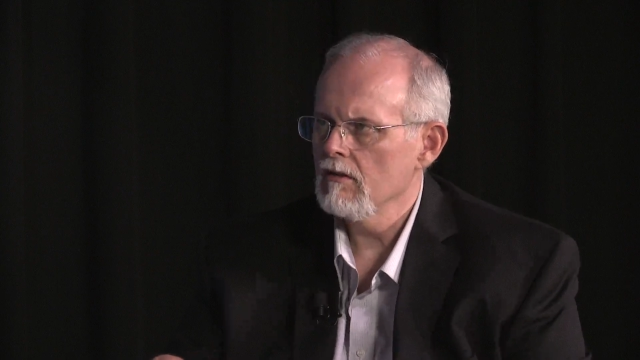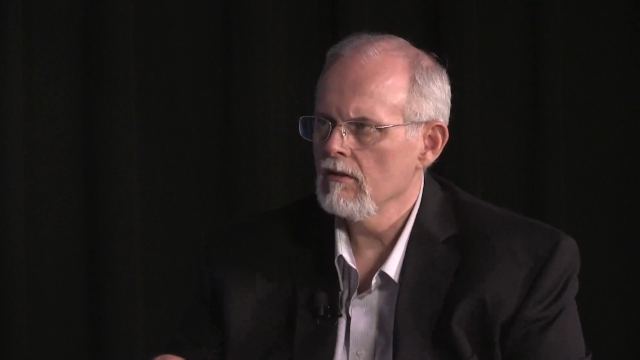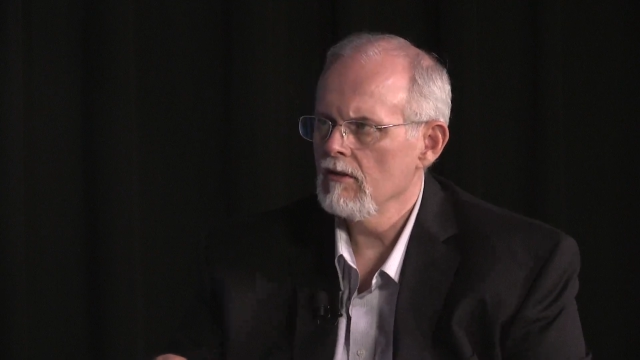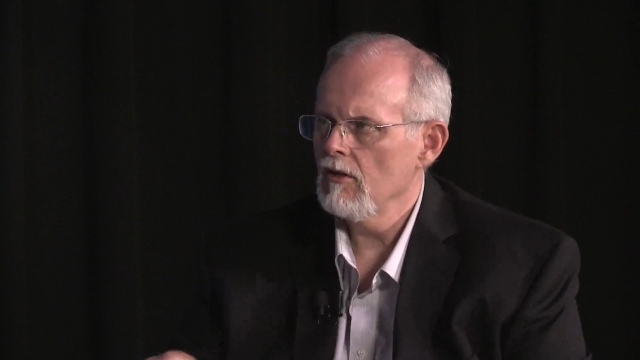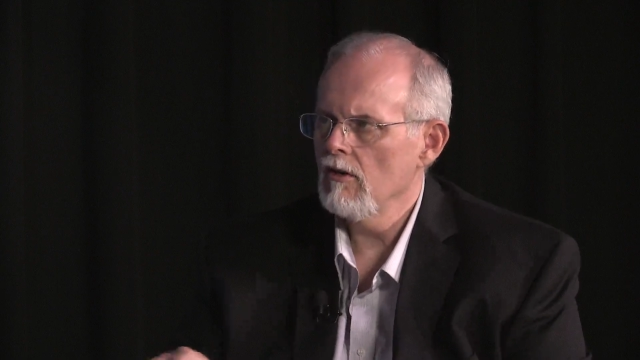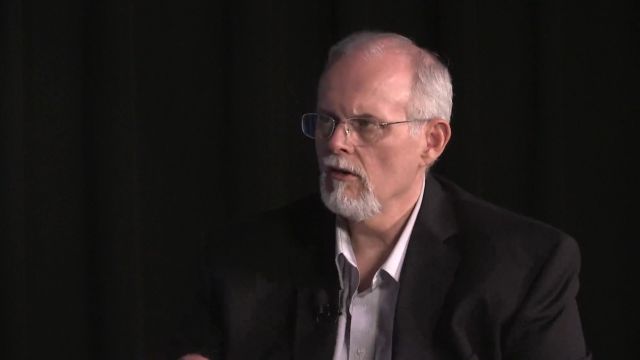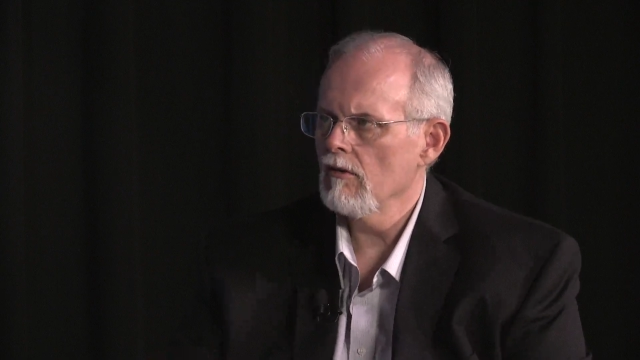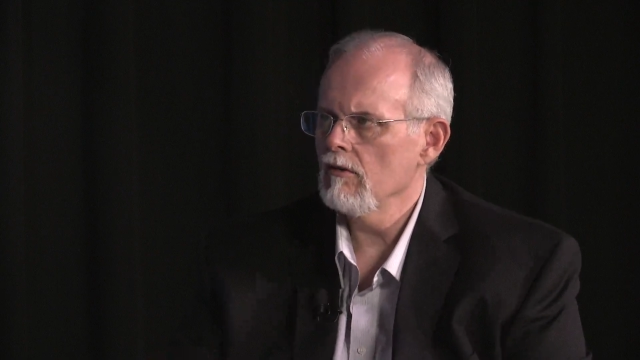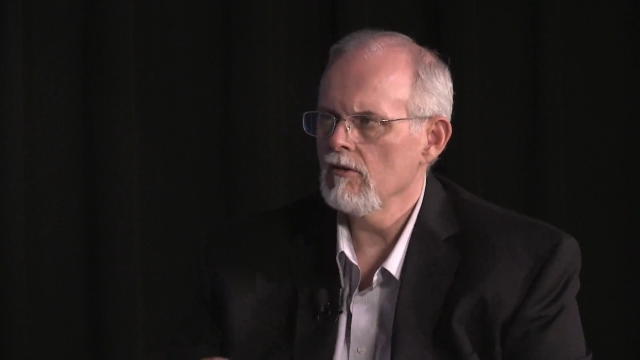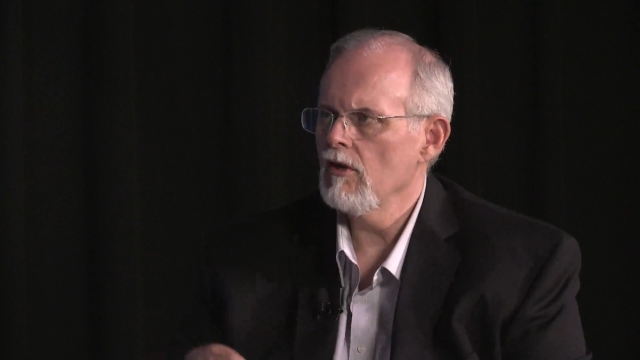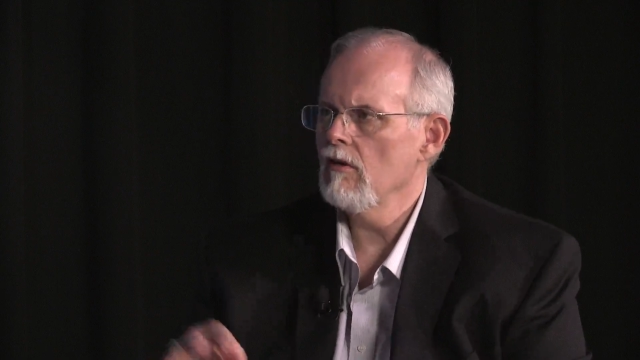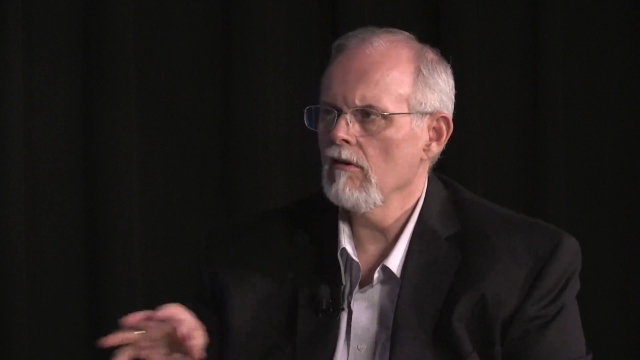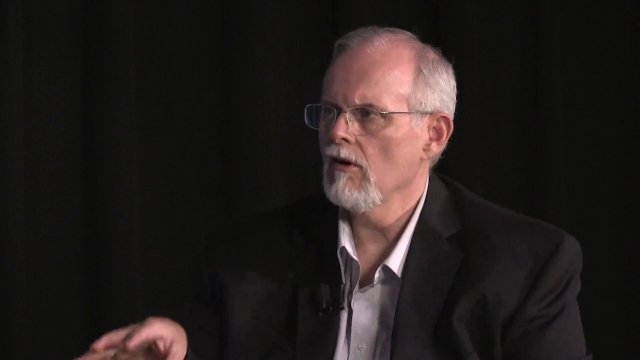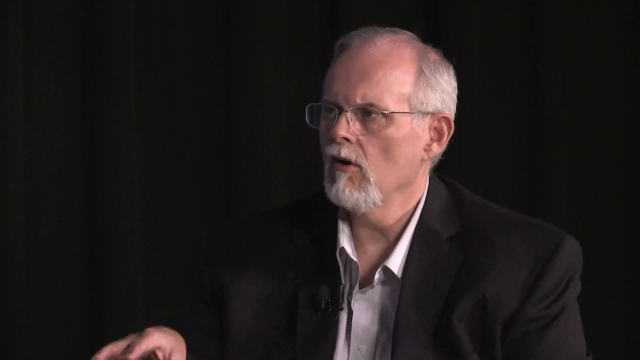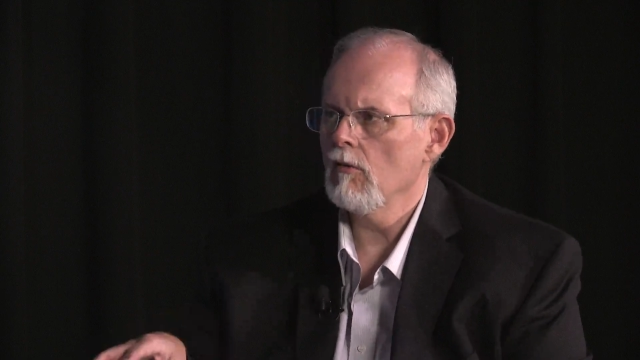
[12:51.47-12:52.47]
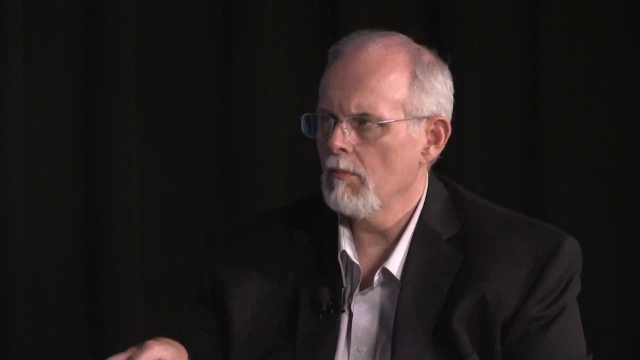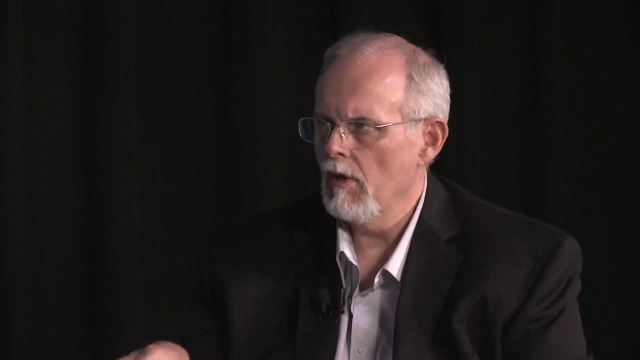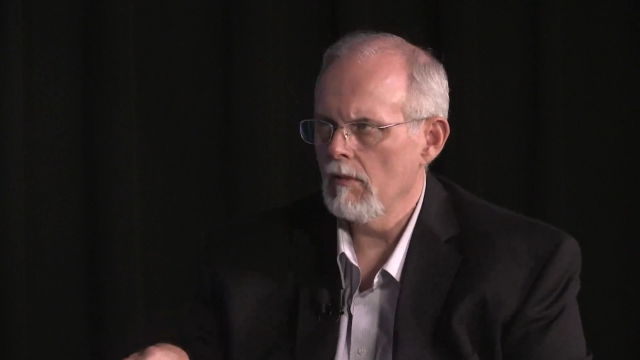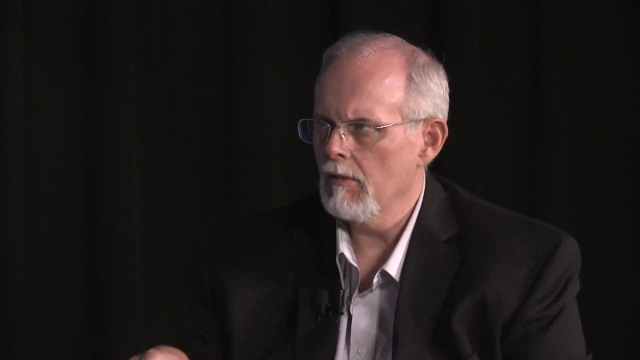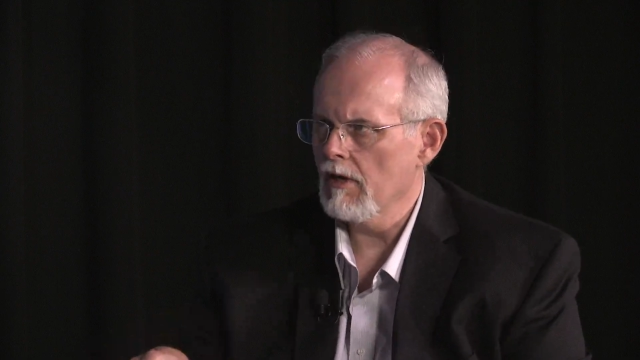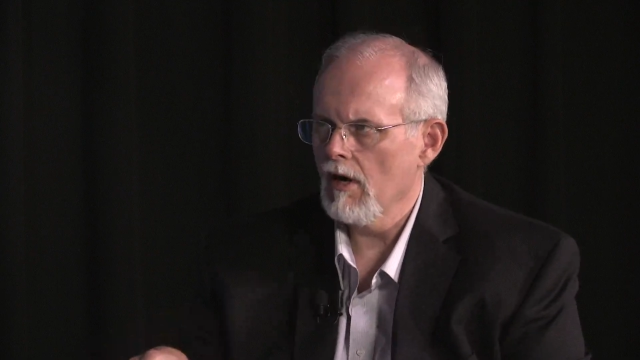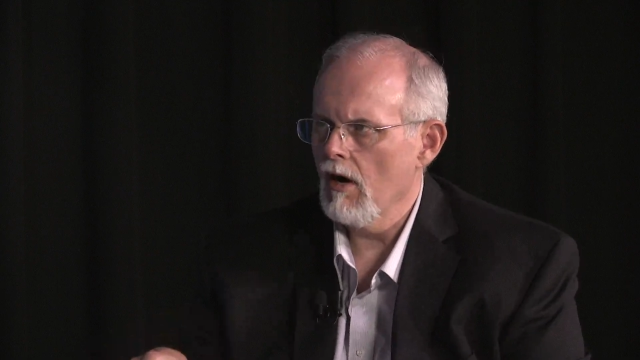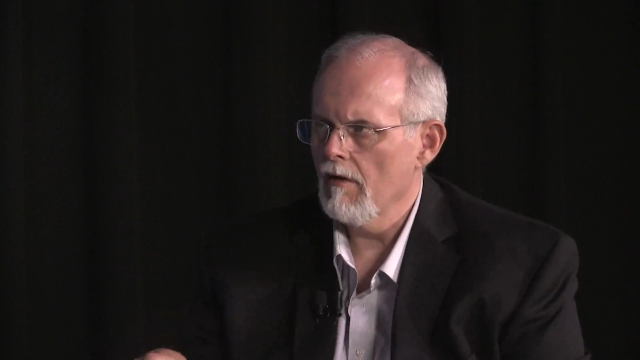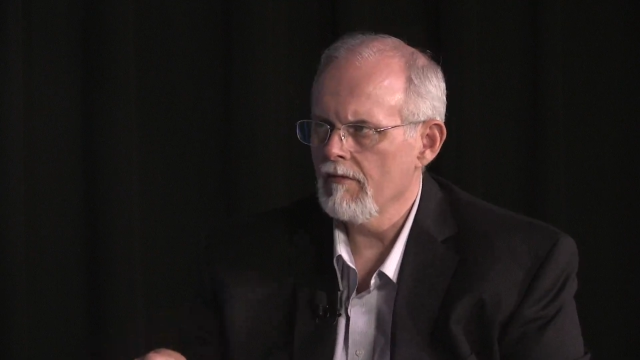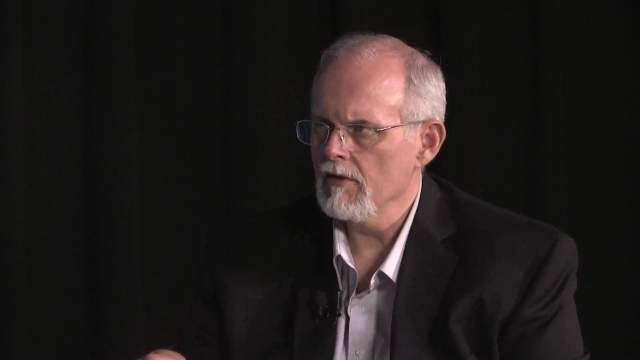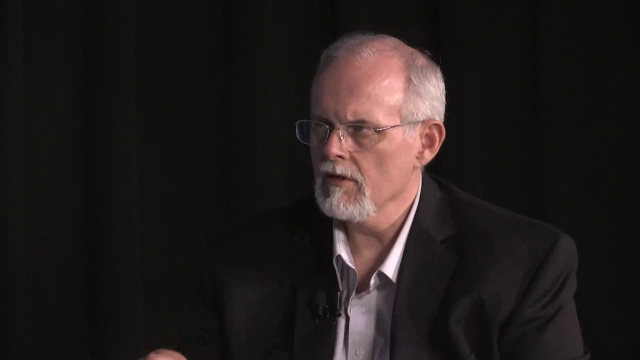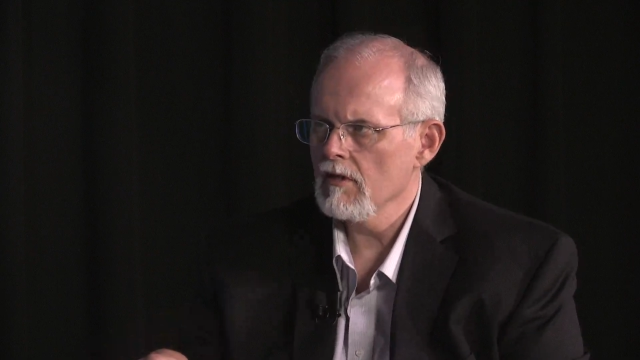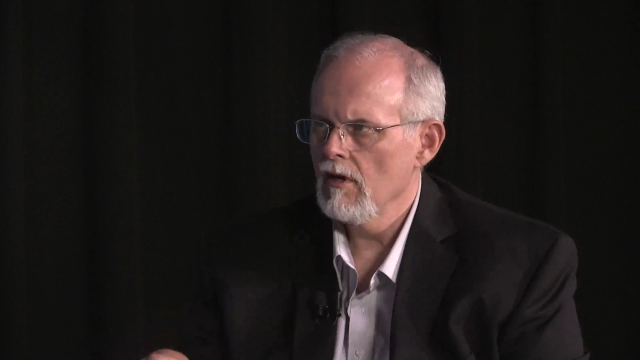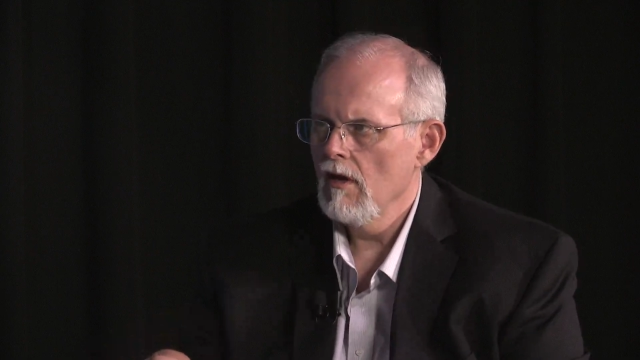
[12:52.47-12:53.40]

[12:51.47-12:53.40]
You don't hold public office.